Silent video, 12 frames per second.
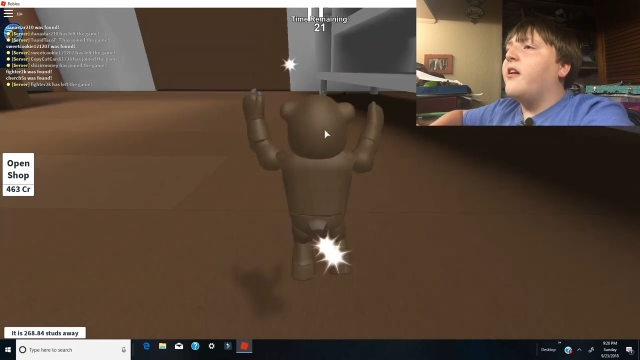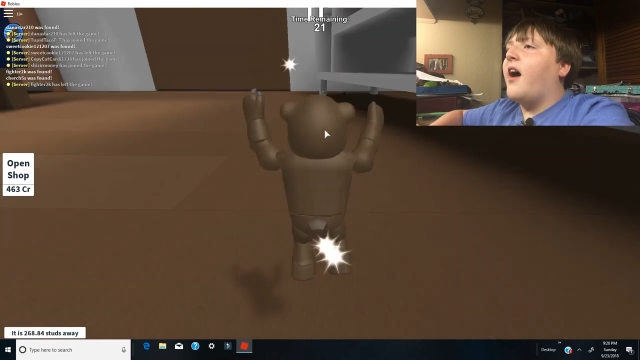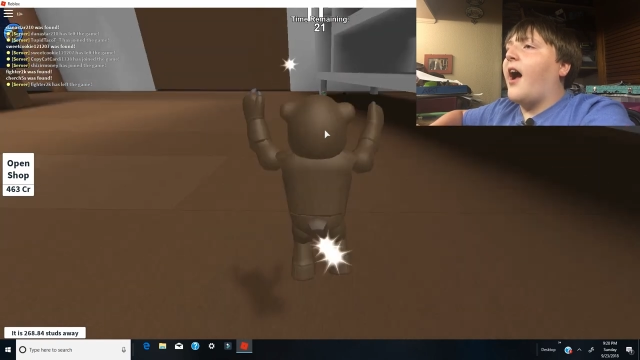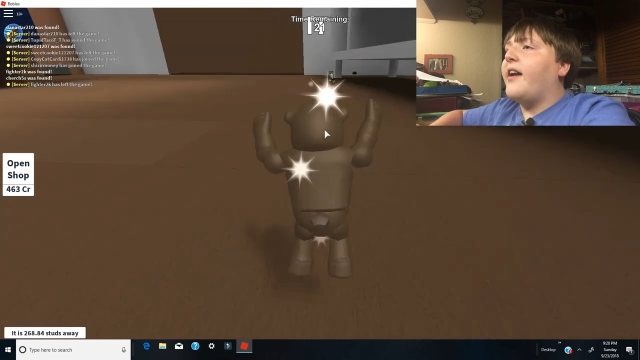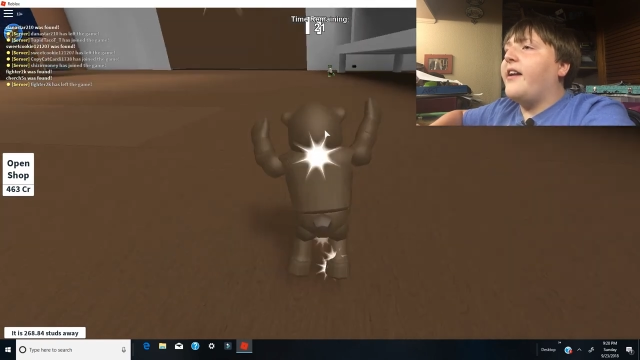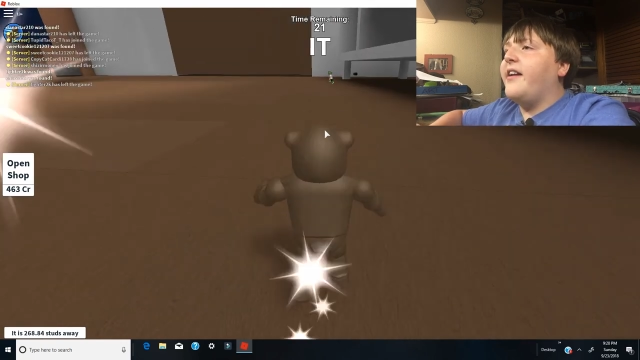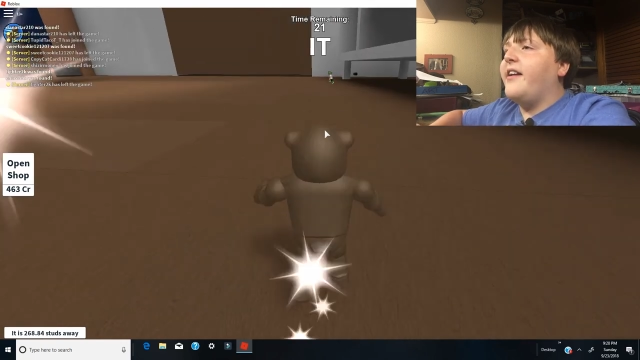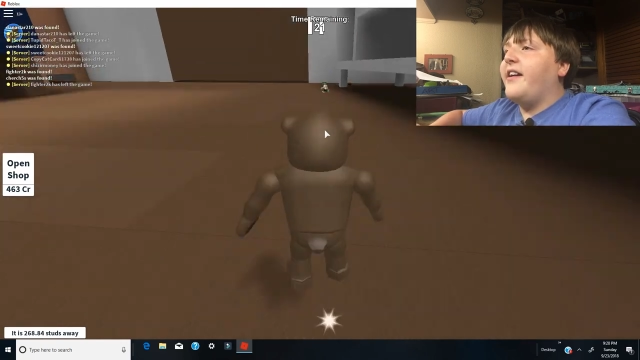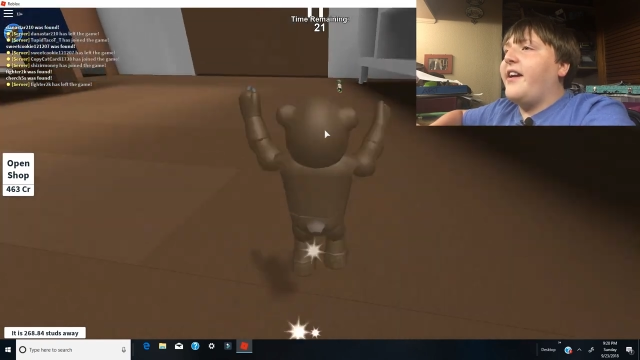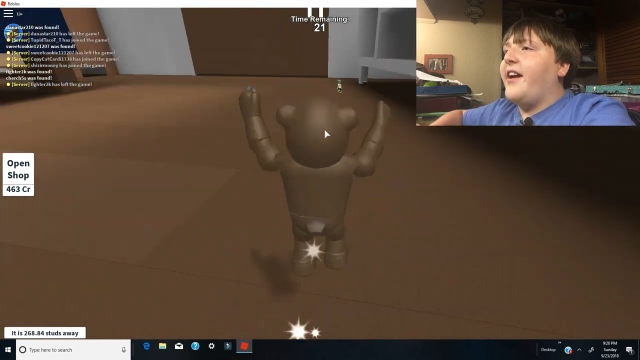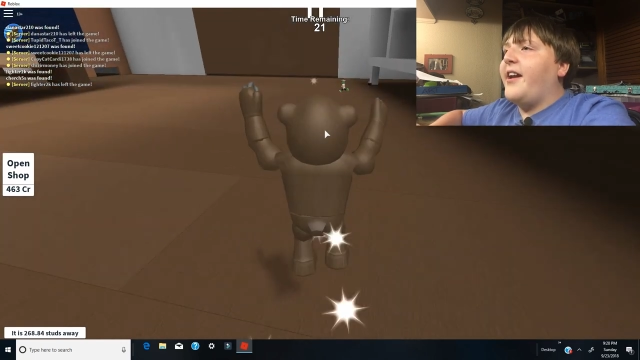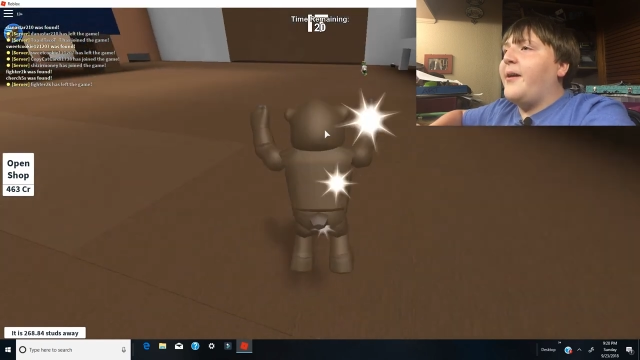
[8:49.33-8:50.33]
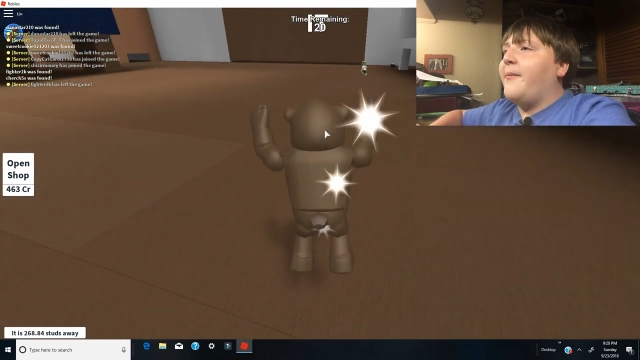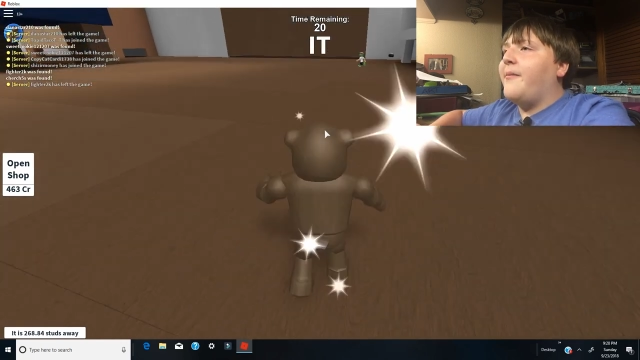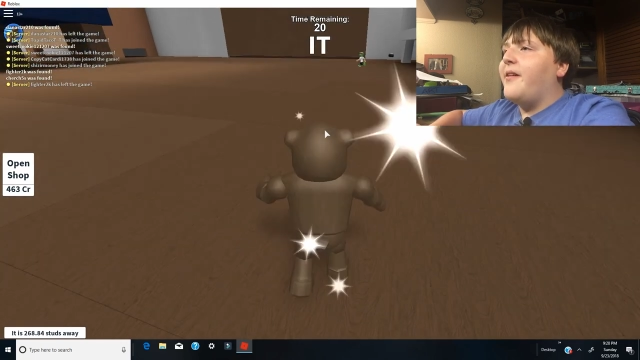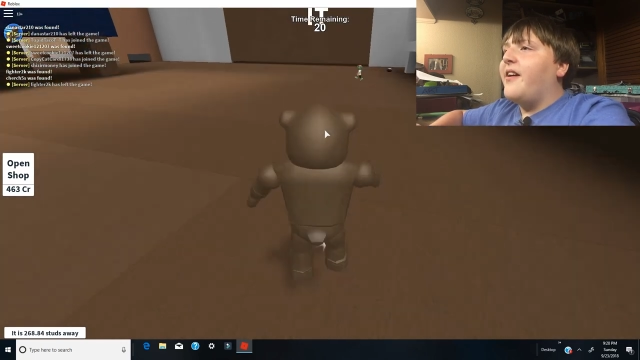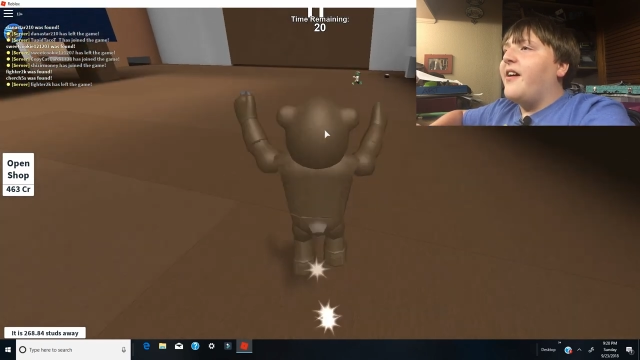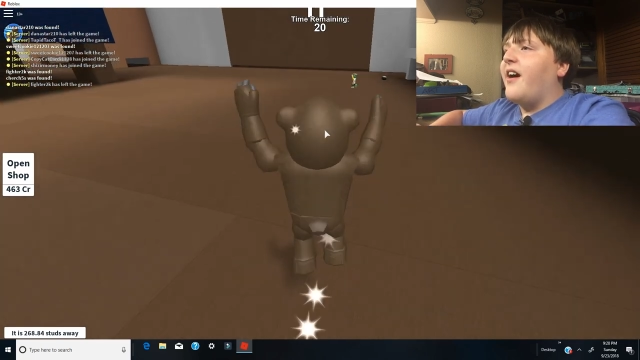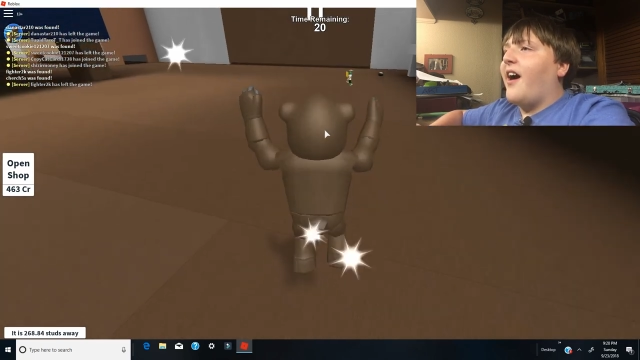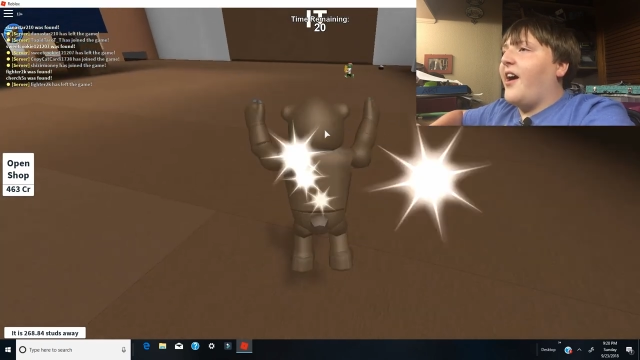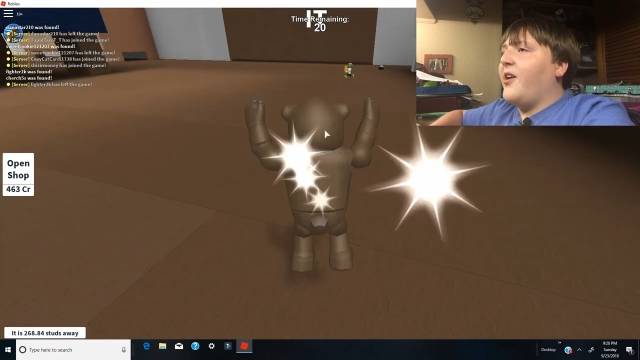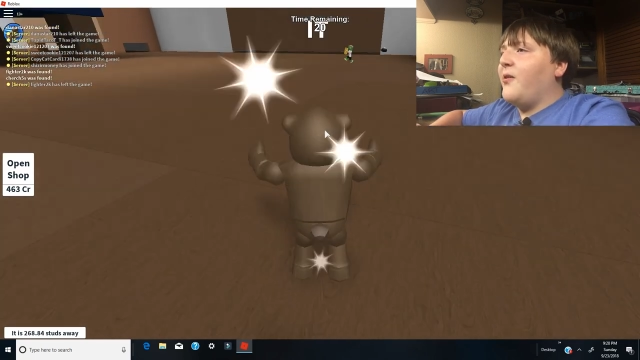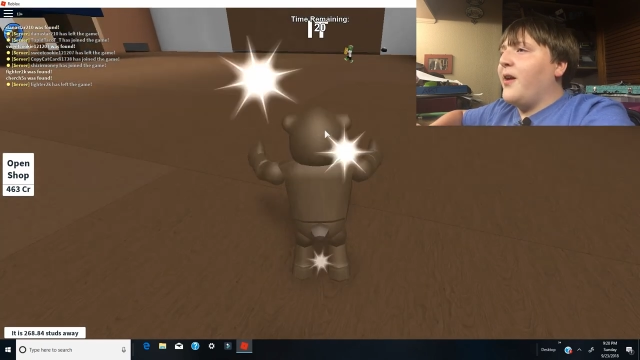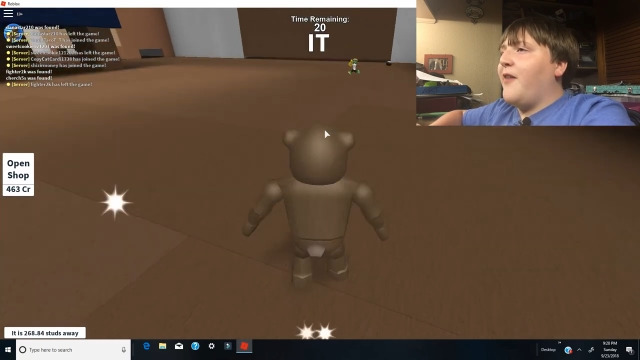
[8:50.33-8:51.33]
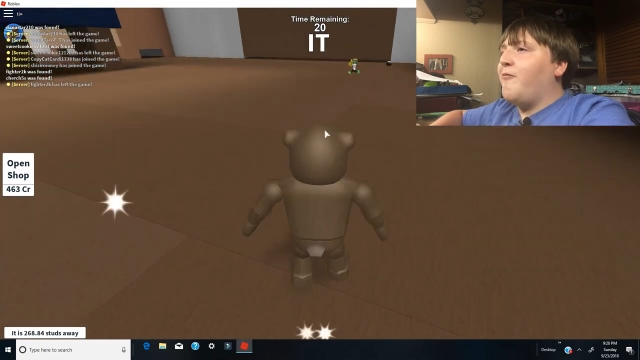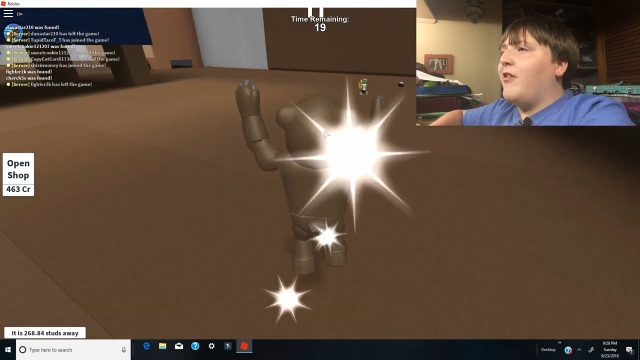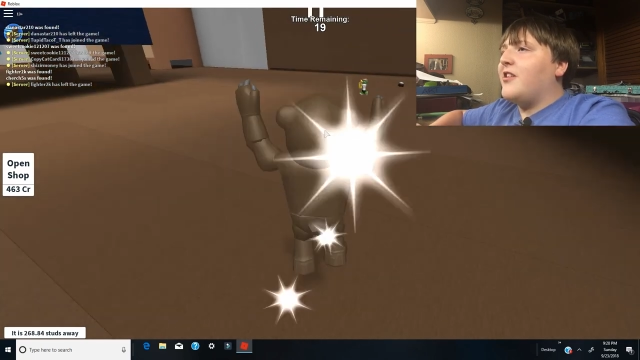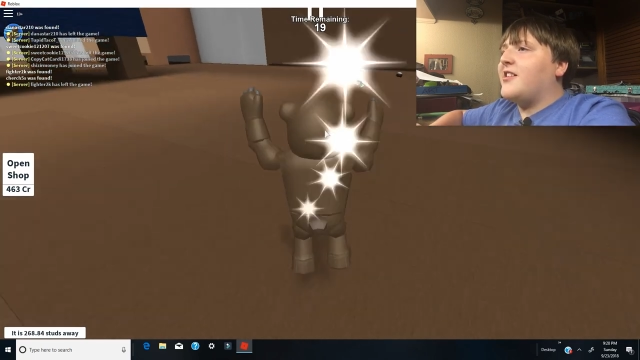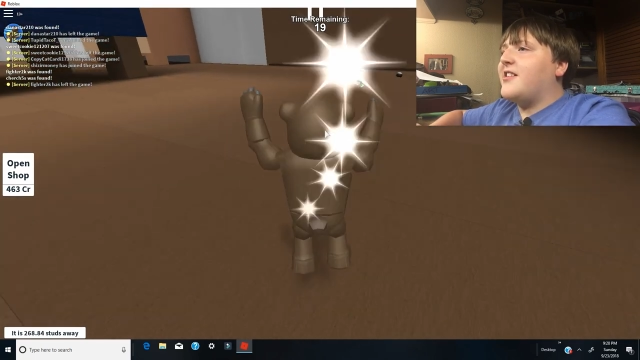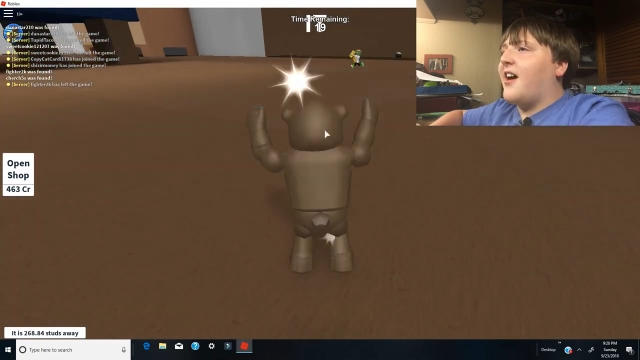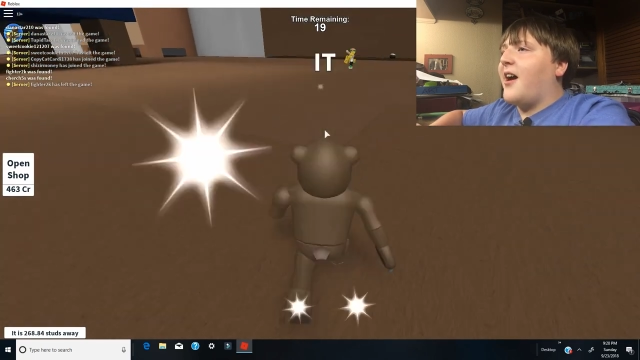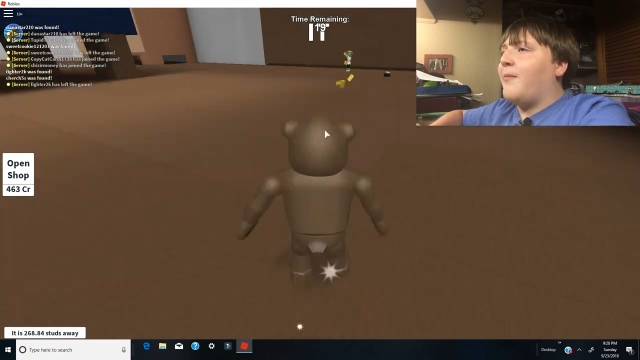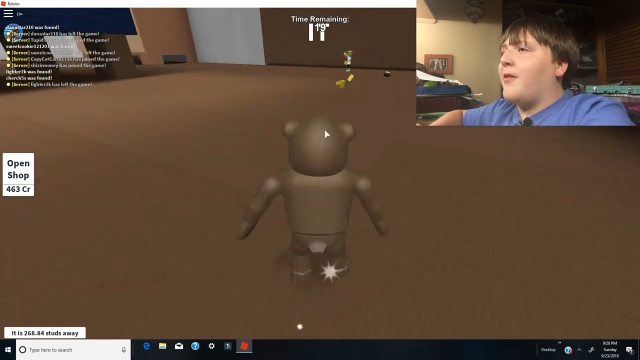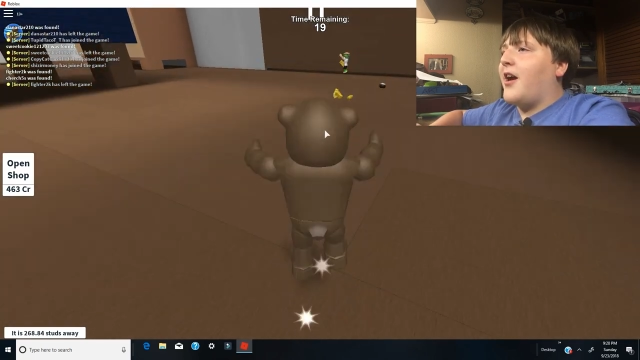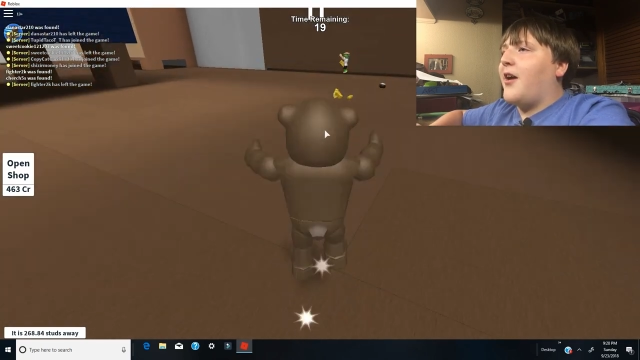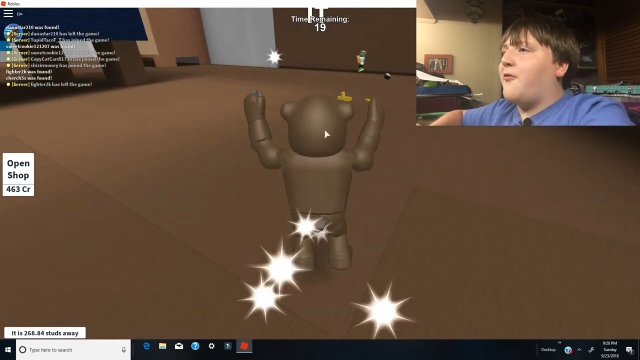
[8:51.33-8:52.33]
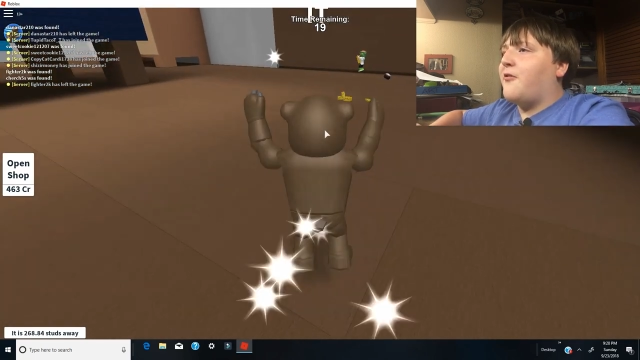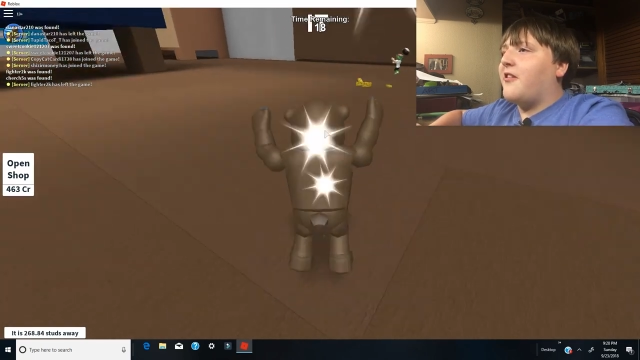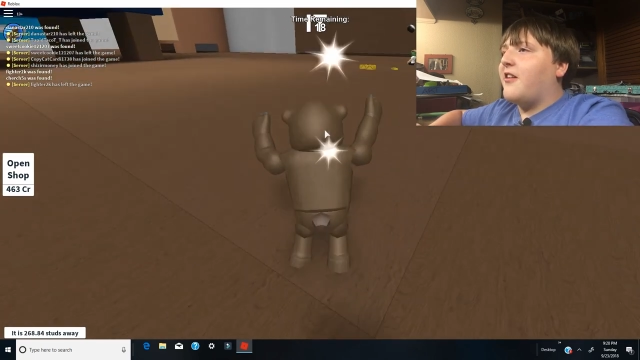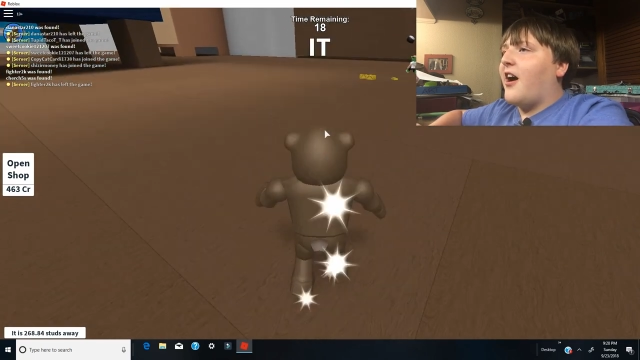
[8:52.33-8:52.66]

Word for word: I need to get him. I don't have much time left.